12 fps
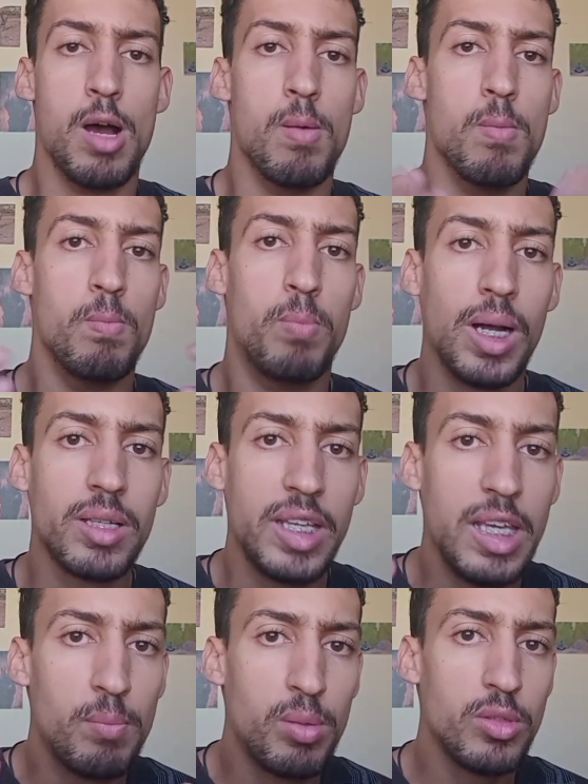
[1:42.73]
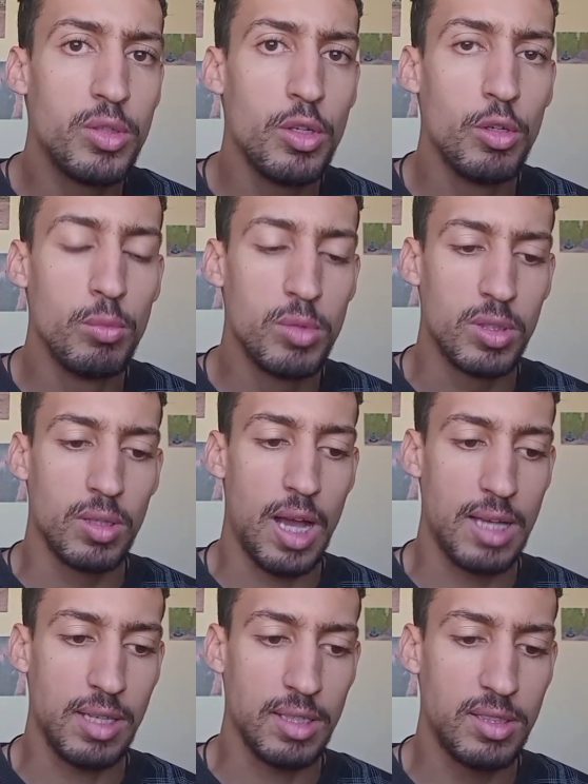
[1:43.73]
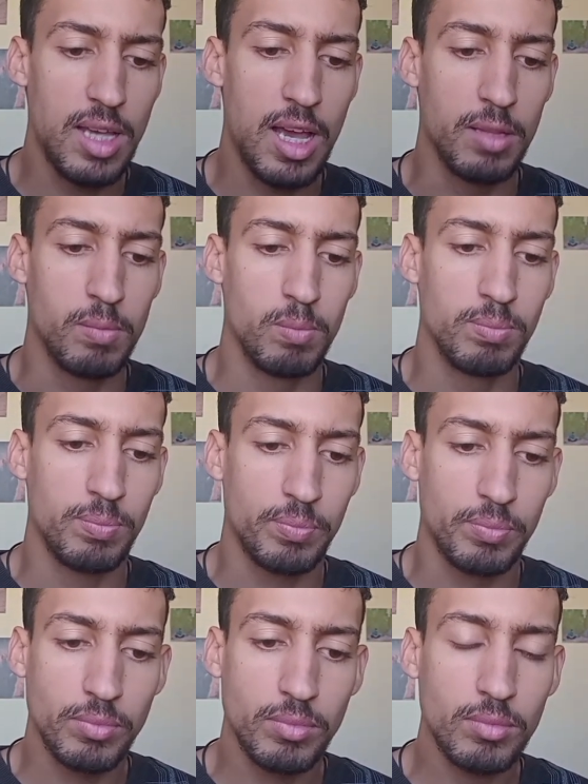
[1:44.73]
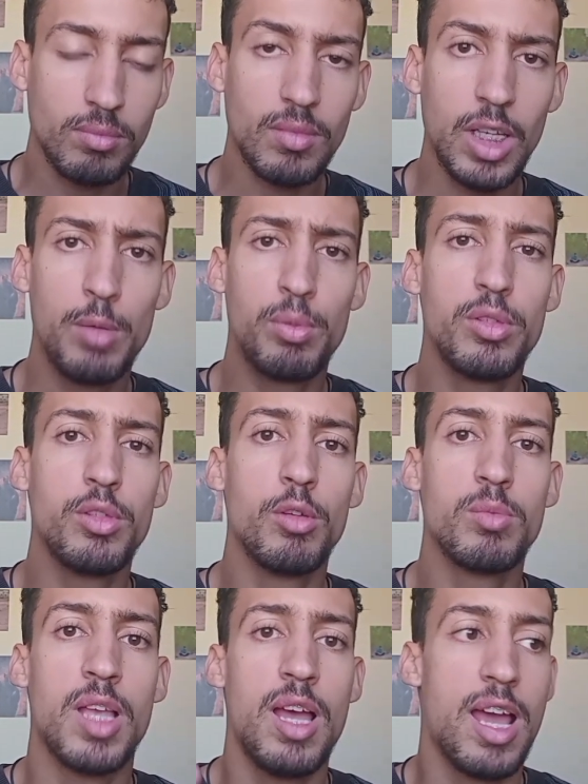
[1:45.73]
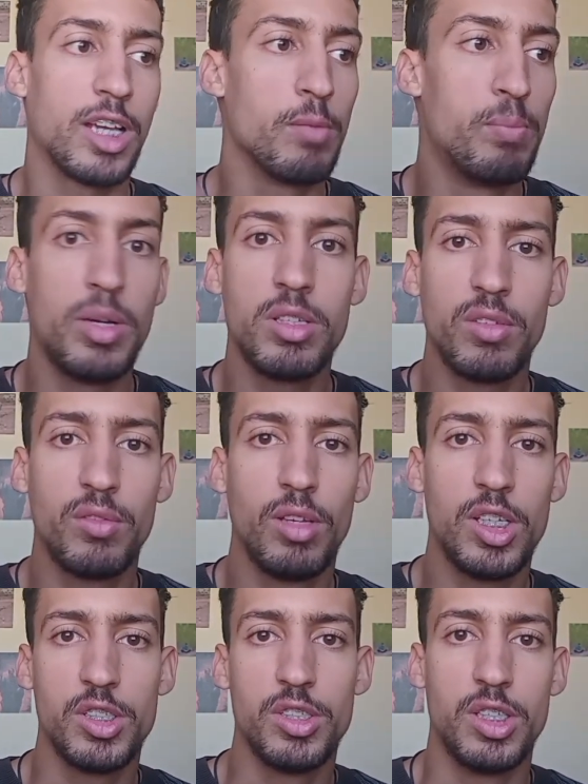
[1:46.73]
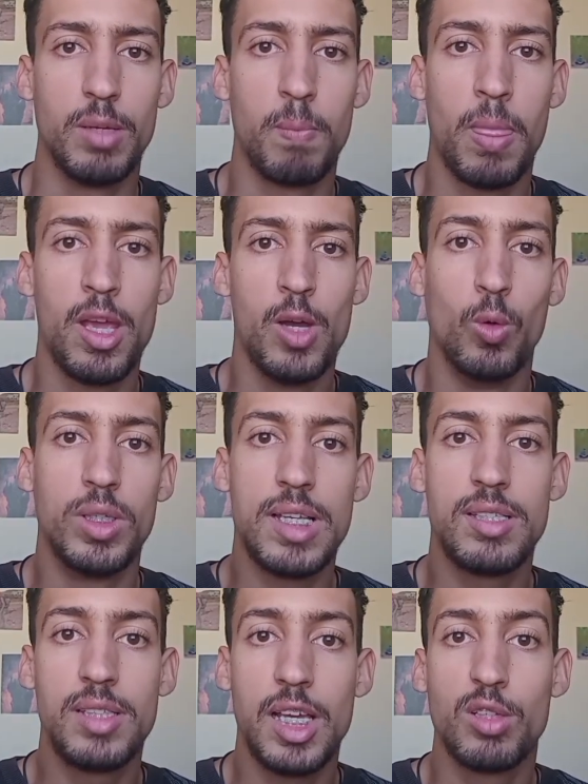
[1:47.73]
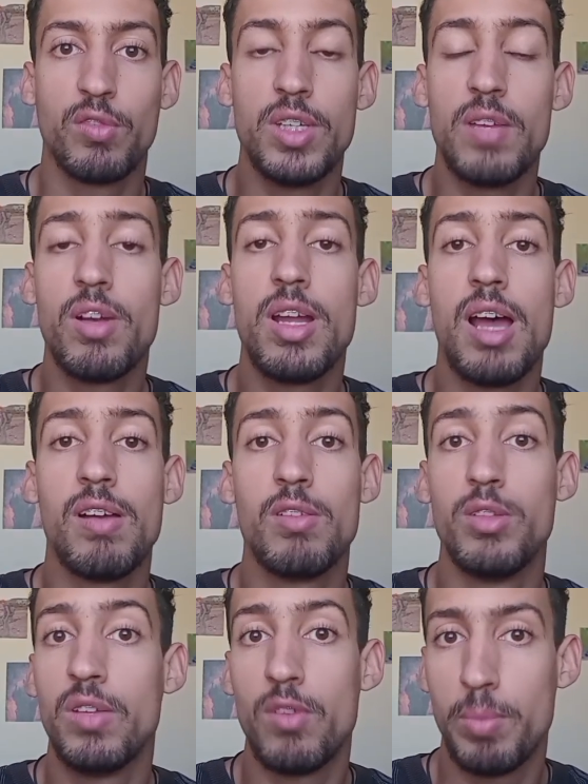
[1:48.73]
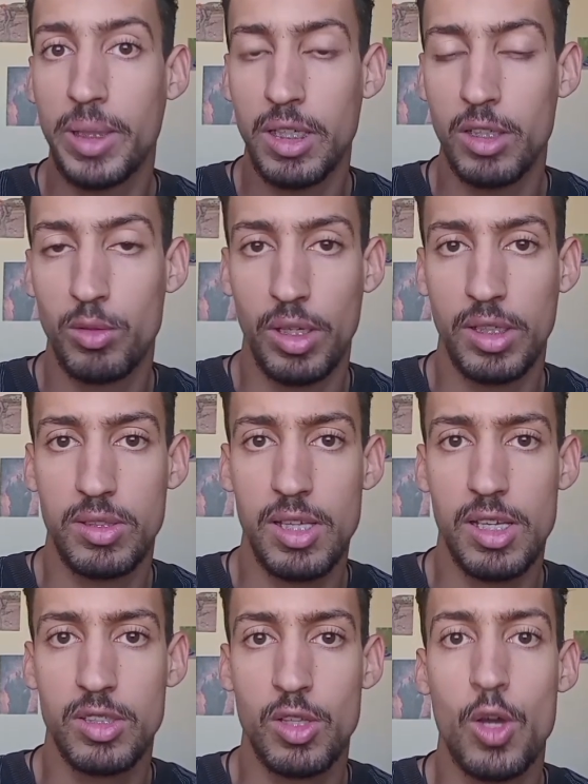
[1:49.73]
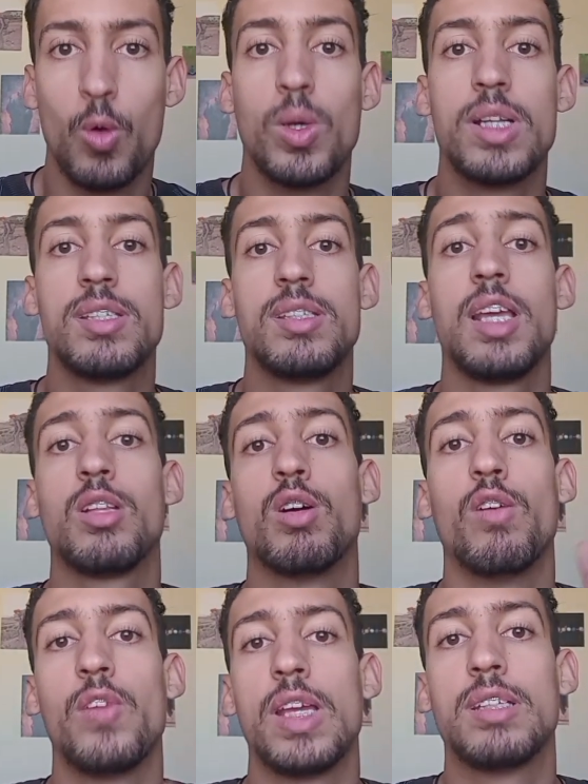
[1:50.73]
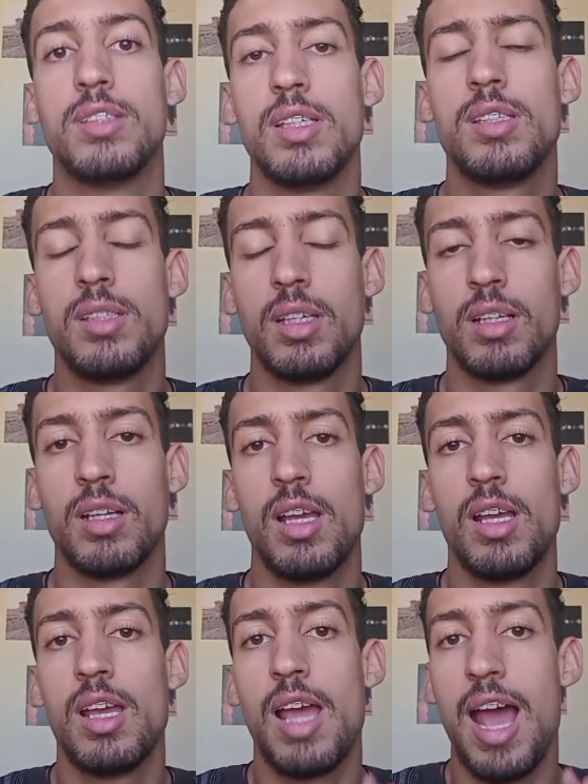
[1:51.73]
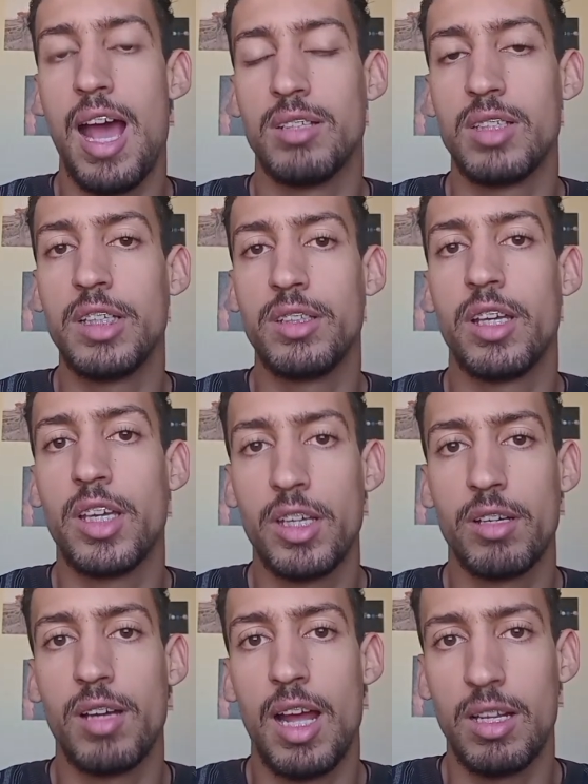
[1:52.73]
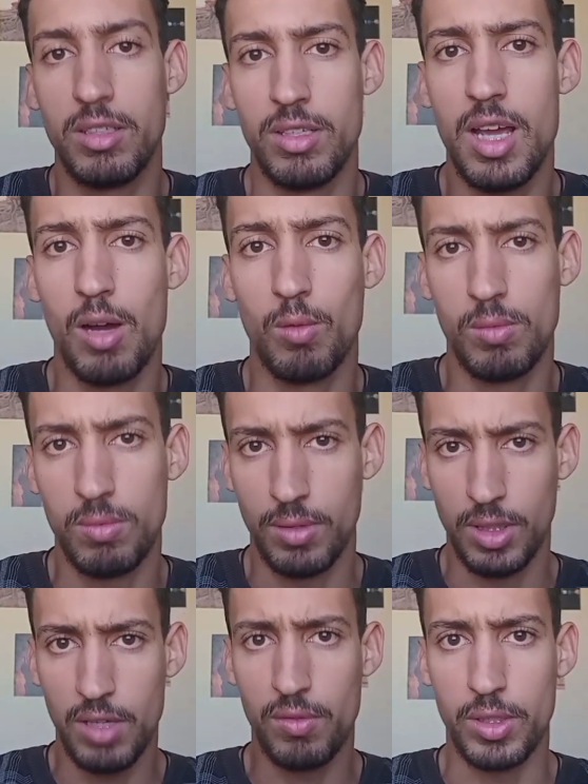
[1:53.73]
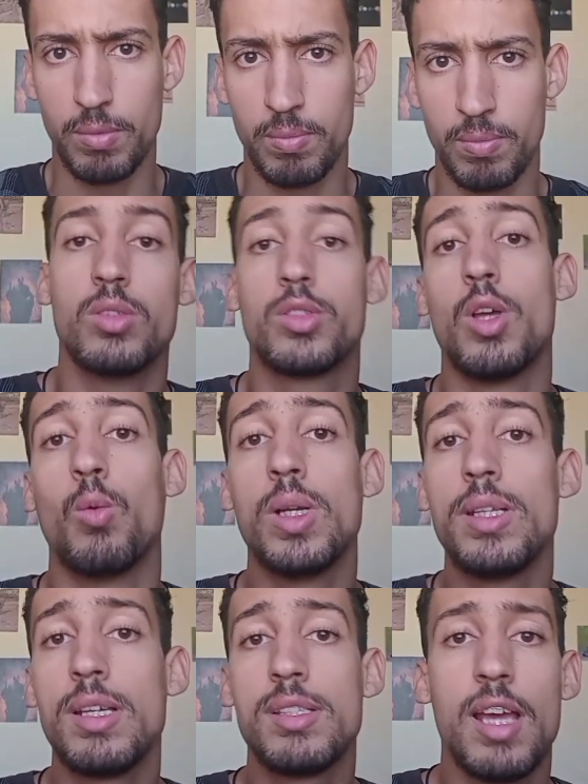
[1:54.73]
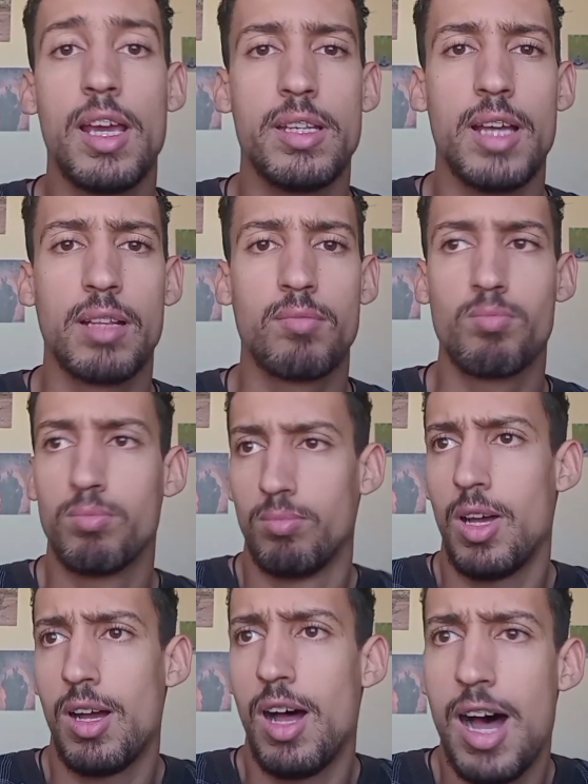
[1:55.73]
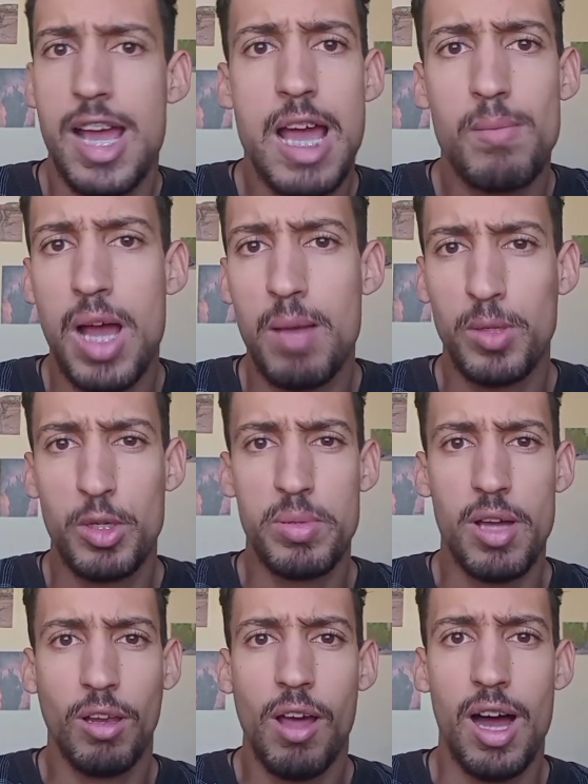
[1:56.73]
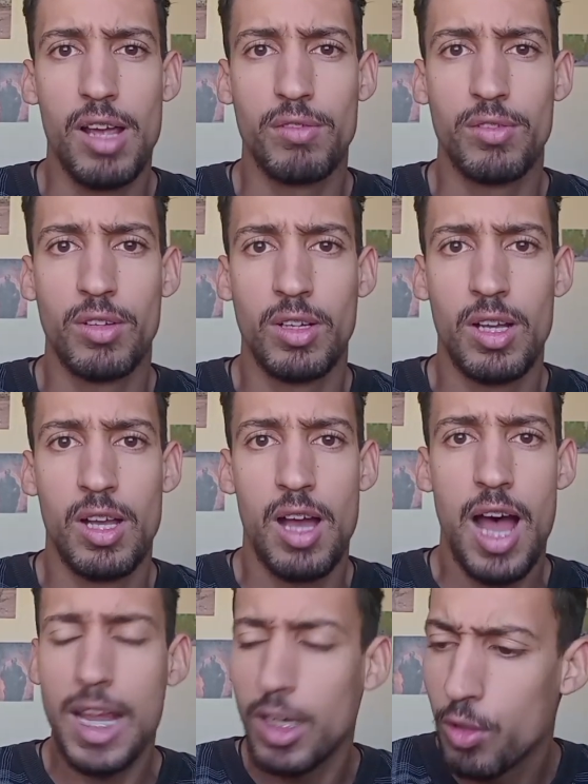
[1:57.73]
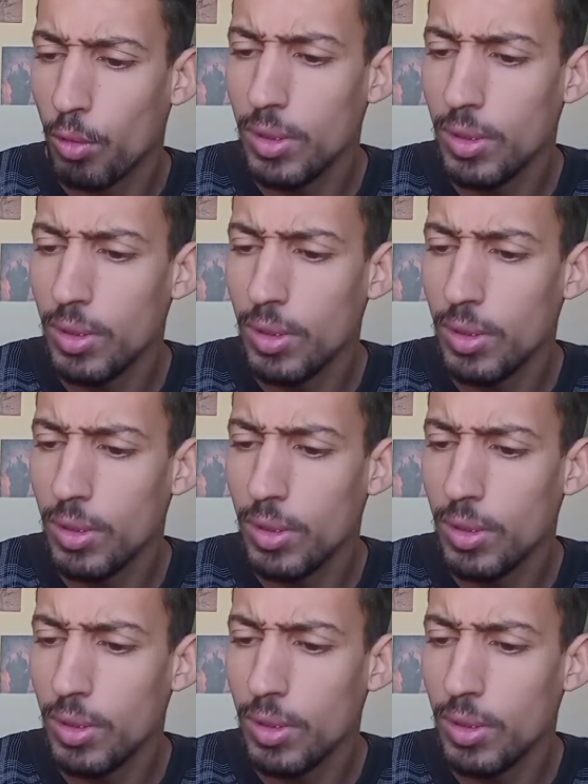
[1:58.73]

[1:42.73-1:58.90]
But he presumes, as I said, he presumes a comparative relationship with a state of never beginning to exist with a state of existing, as in the here and now, living. So when they say that I am happy to be alive, I could only